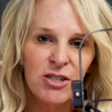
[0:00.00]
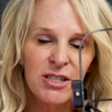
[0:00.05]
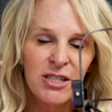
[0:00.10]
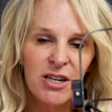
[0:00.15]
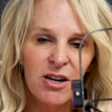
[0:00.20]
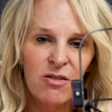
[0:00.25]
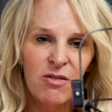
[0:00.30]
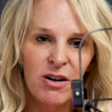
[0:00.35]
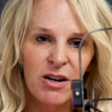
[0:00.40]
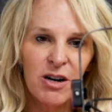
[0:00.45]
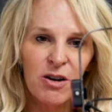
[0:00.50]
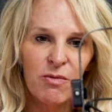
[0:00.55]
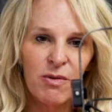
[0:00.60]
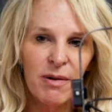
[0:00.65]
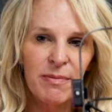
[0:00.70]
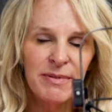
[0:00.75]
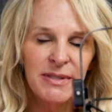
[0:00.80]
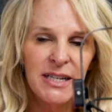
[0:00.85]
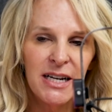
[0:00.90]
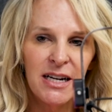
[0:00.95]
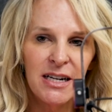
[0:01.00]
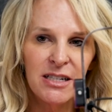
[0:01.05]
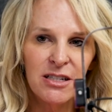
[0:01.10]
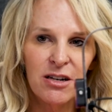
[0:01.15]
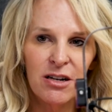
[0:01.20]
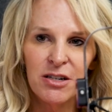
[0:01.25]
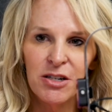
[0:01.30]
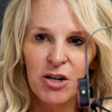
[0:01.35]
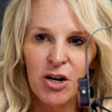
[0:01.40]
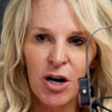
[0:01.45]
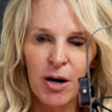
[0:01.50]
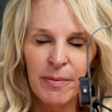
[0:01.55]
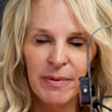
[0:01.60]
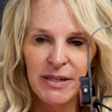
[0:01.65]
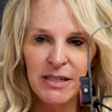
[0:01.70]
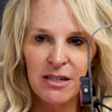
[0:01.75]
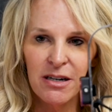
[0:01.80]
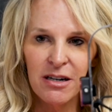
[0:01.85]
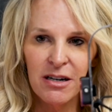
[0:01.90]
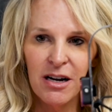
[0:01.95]
just go on our website,
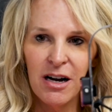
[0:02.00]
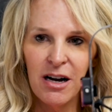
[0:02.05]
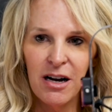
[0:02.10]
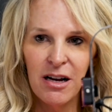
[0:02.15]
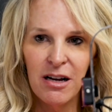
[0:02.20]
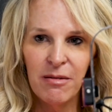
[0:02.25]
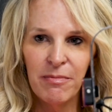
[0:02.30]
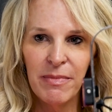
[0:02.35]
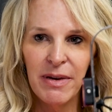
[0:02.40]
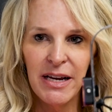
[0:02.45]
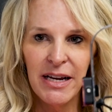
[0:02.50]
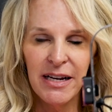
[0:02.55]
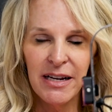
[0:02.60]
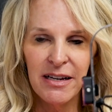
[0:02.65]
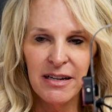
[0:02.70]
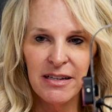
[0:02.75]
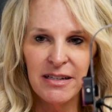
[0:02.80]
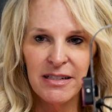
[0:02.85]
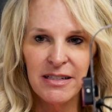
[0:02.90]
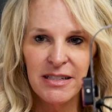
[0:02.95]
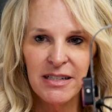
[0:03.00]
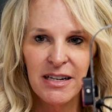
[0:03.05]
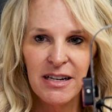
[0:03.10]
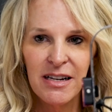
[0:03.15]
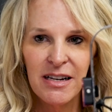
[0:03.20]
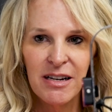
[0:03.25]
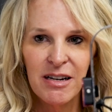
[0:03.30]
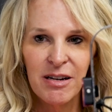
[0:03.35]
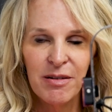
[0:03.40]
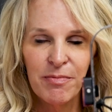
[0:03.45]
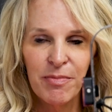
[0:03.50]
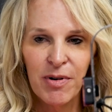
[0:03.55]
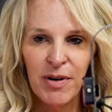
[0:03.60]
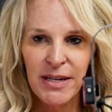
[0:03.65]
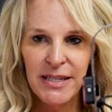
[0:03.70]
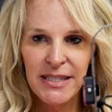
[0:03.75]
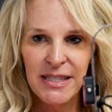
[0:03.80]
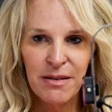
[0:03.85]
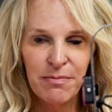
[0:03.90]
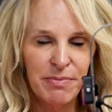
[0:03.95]
tonyaharbin.com, and
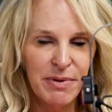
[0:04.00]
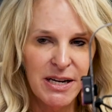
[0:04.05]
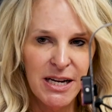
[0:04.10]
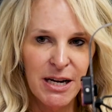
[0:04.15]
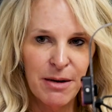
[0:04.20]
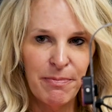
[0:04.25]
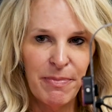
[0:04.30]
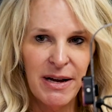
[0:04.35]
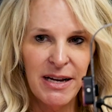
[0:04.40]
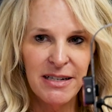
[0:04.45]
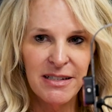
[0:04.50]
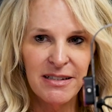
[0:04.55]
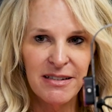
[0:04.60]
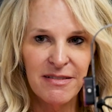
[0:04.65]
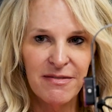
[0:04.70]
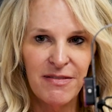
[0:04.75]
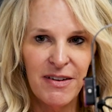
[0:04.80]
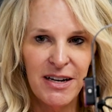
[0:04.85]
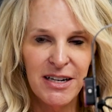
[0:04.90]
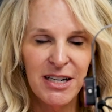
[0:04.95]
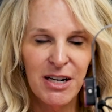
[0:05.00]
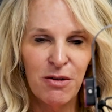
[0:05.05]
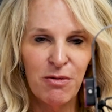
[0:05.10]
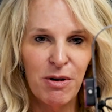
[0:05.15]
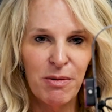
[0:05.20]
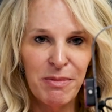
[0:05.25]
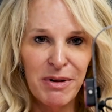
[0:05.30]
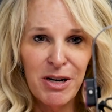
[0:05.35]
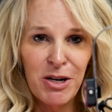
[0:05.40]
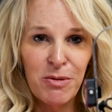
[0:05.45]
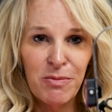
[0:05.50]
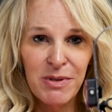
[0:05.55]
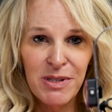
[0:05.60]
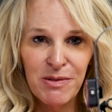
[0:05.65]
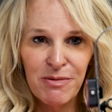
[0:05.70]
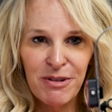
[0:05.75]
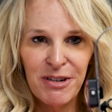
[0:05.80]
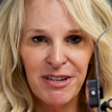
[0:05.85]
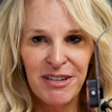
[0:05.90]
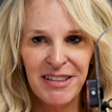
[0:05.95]
press the pink button and find out what my home
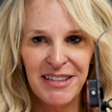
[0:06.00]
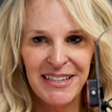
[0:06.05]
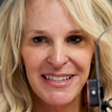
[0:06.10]
is worth.